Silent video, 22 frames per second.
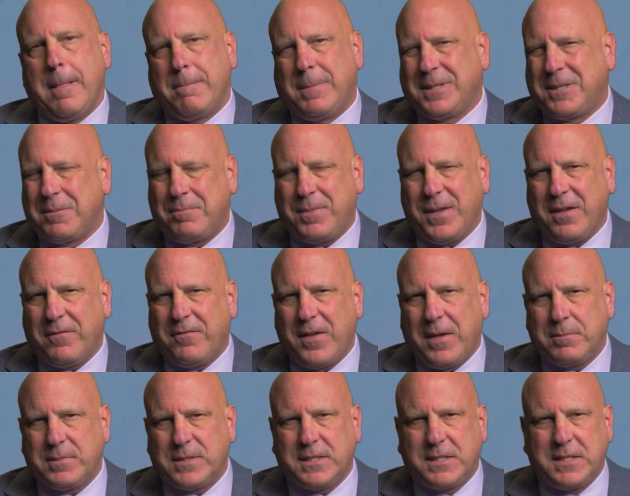but the
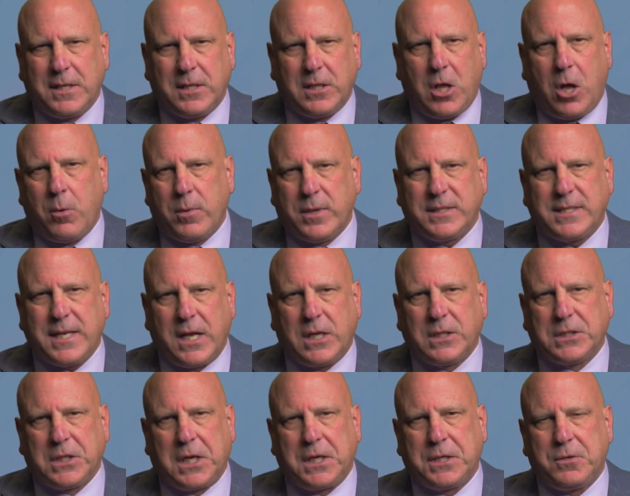PFM still always
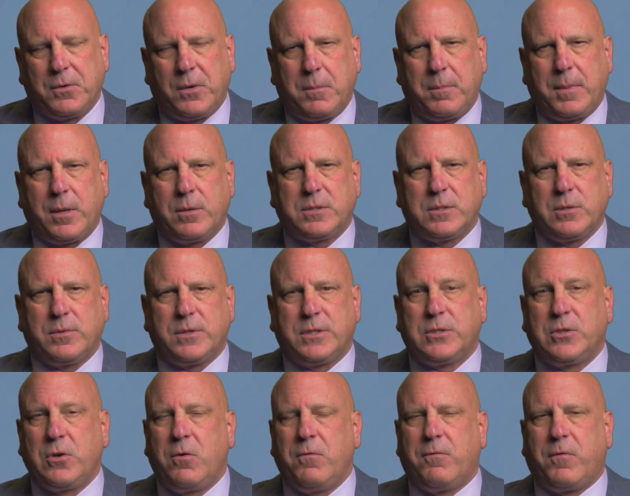held on to it because it was
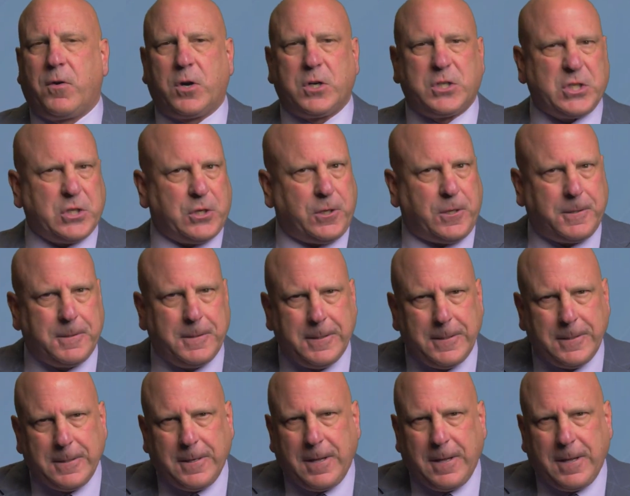so versatile